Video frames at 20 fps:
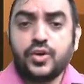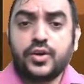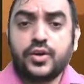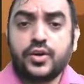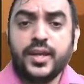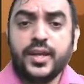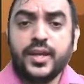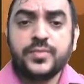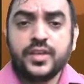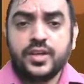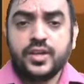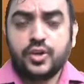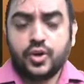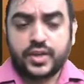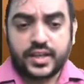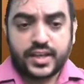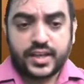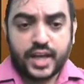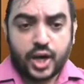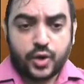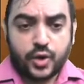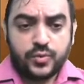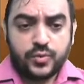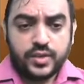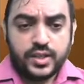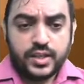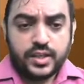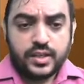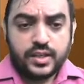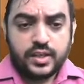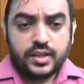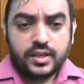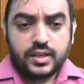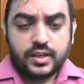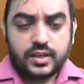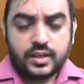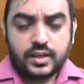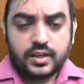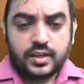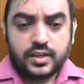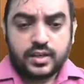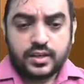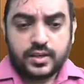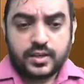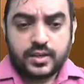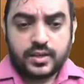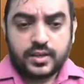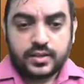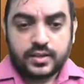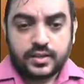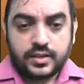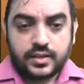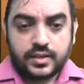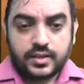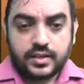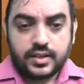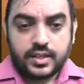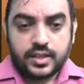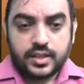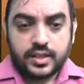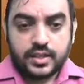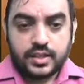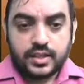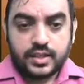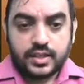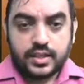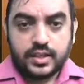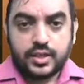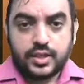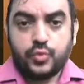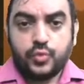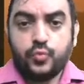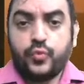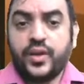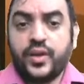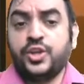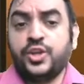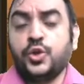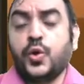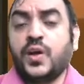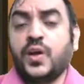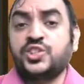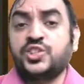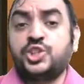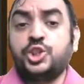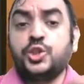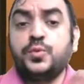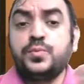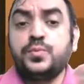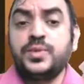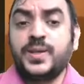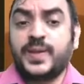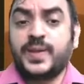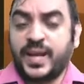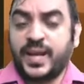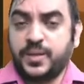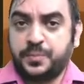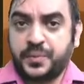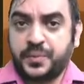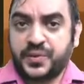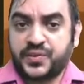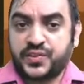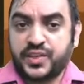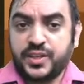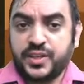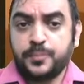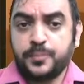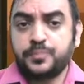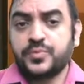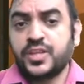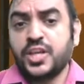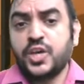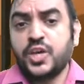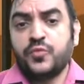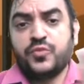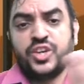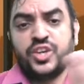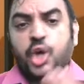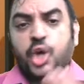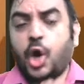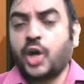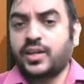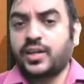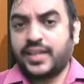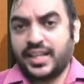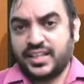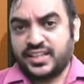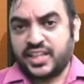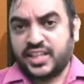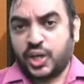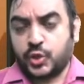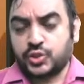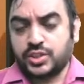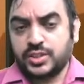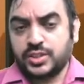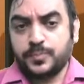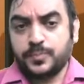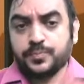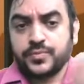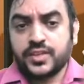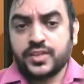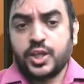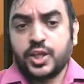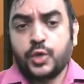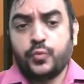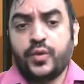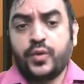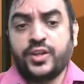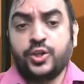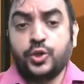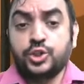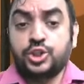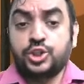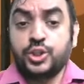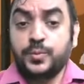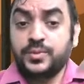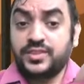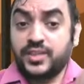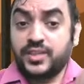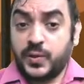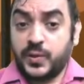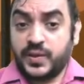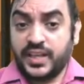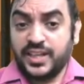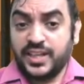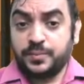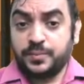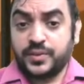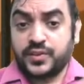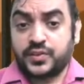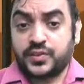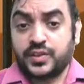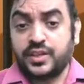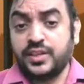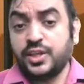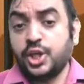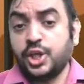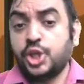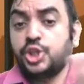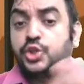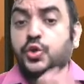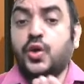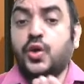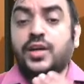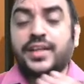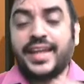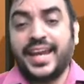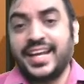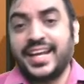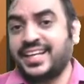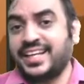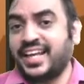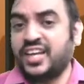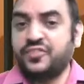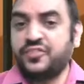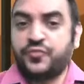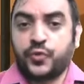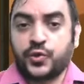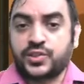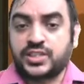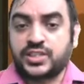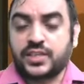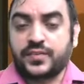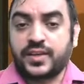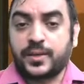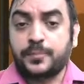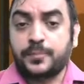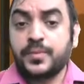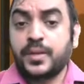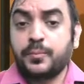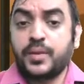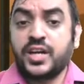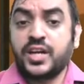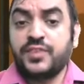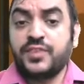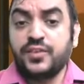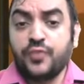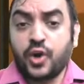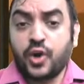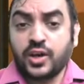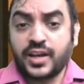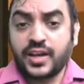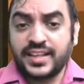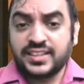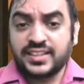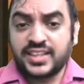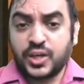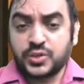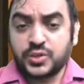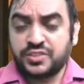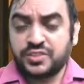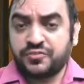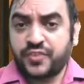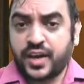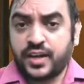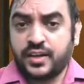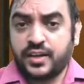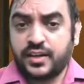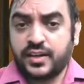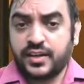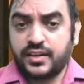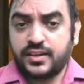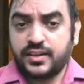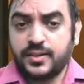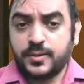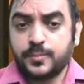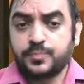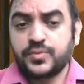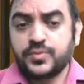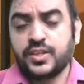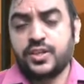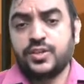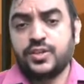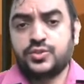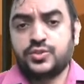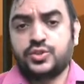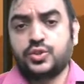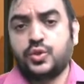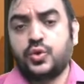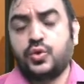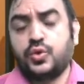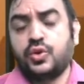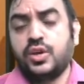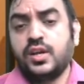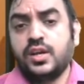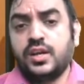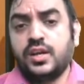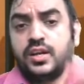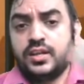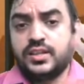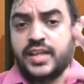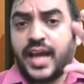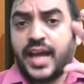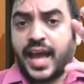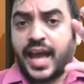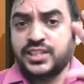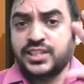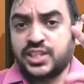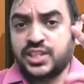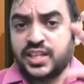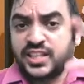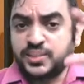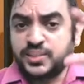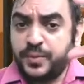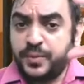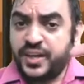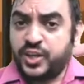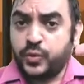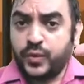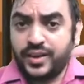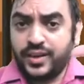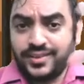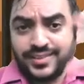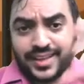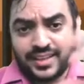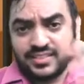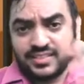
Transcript: Okay. Okay. Now, uh, when you assumed 10%, we got 10,000. When you assume 13%, you got 8947. But we want 9,500, so the answer is between